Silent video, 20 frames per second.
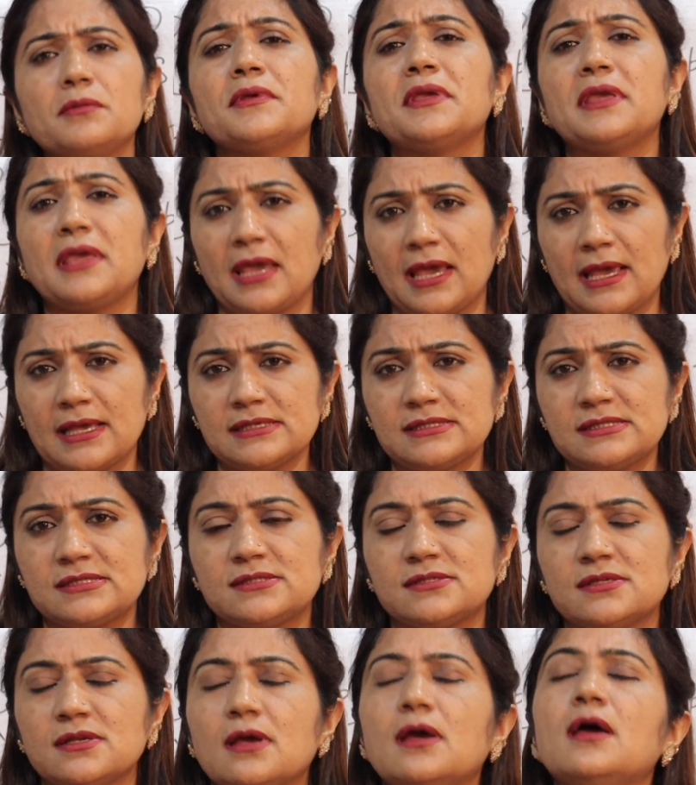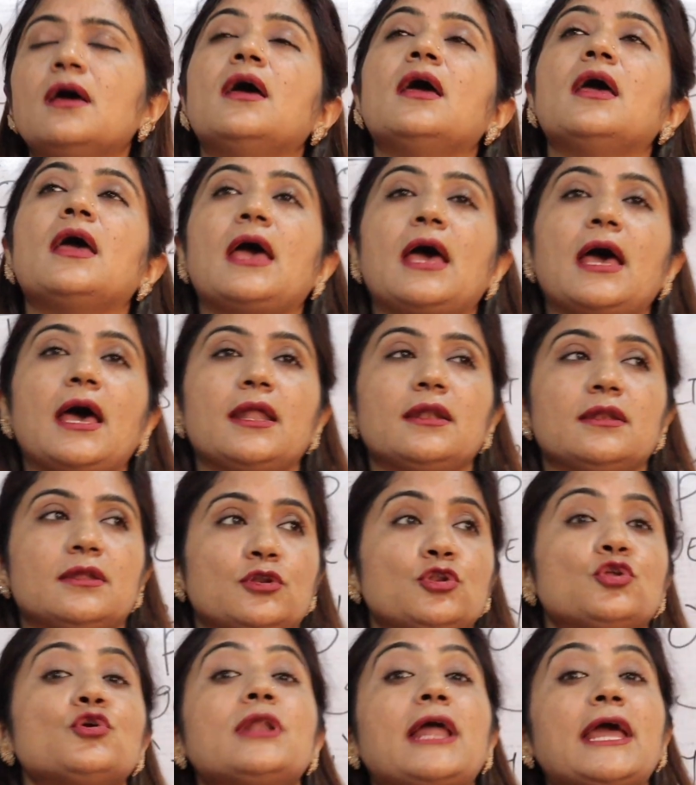Yes. And
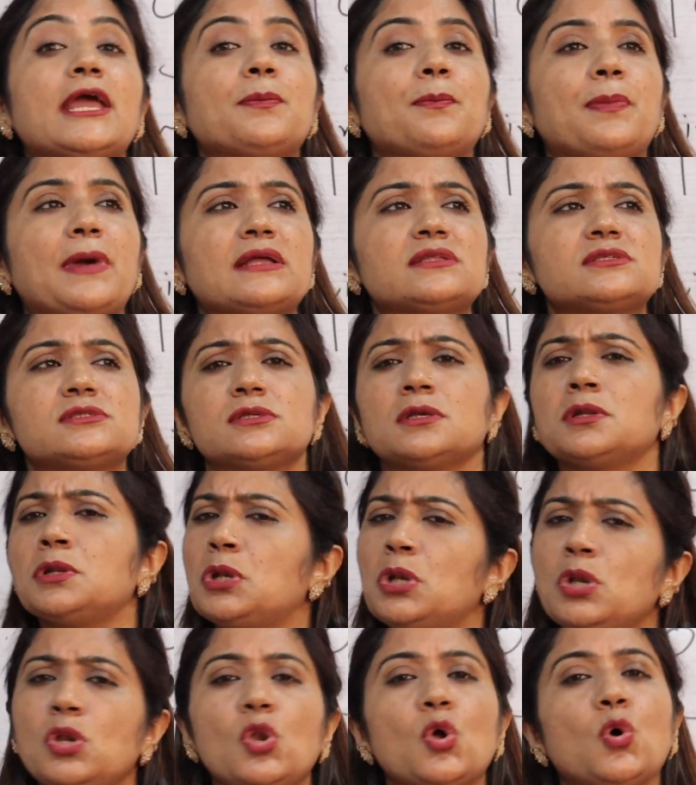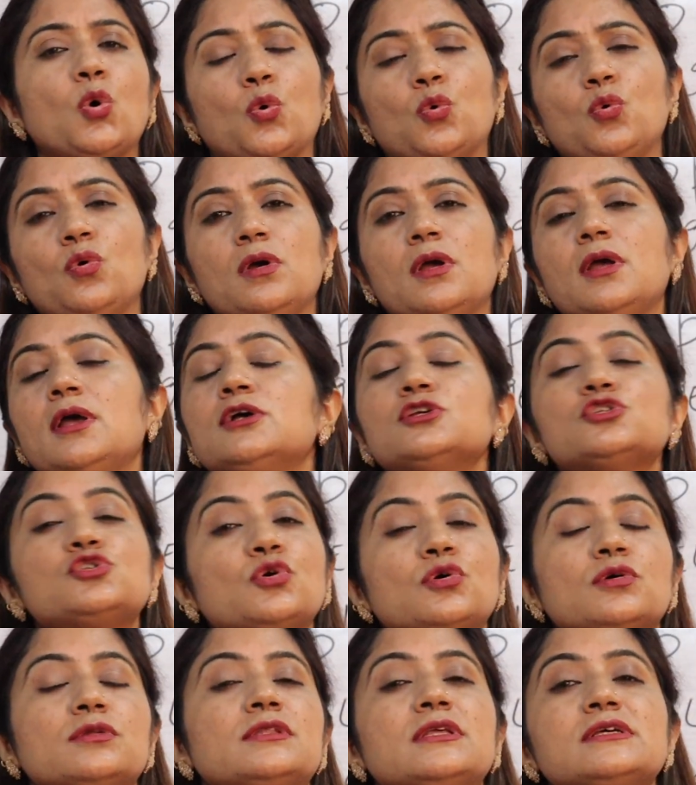do you like pets? No.
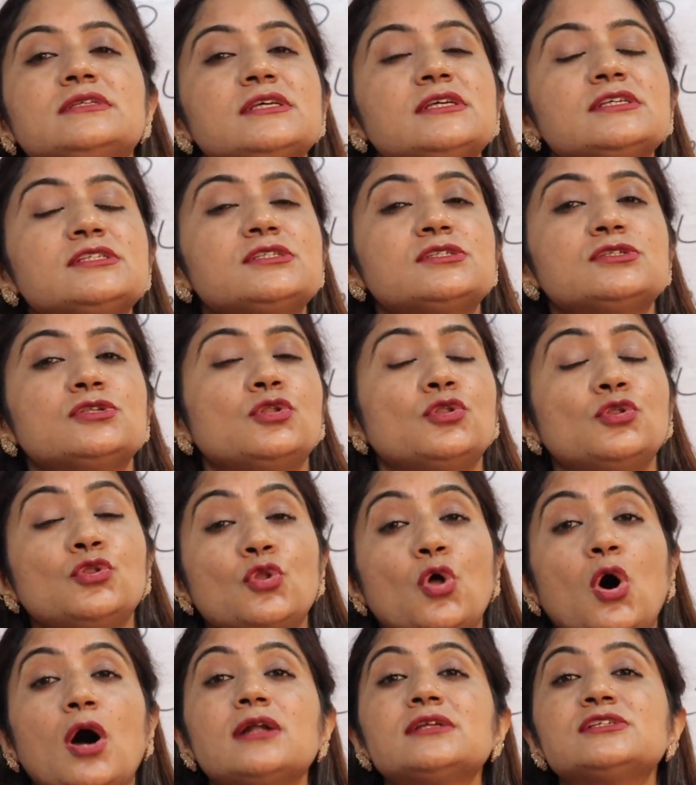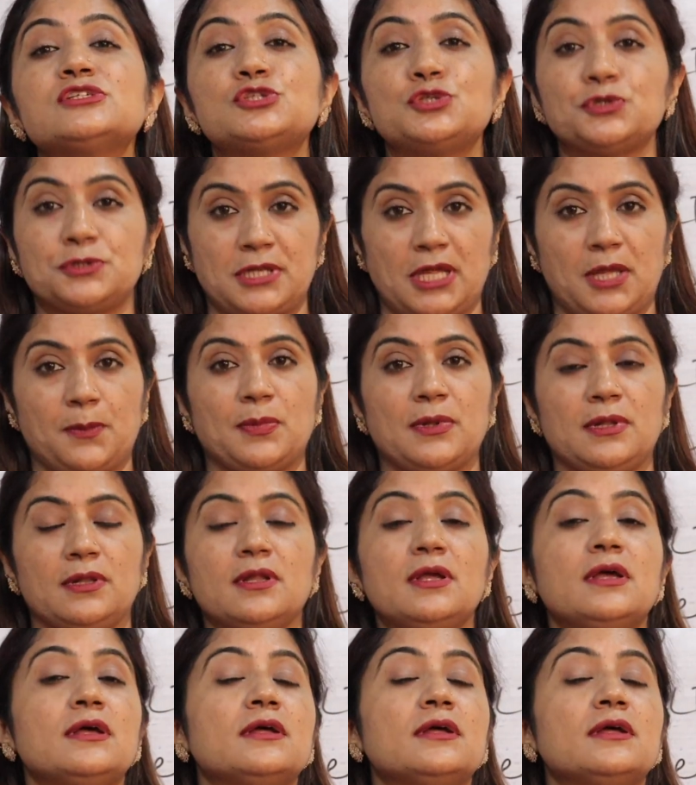So this is not suitable.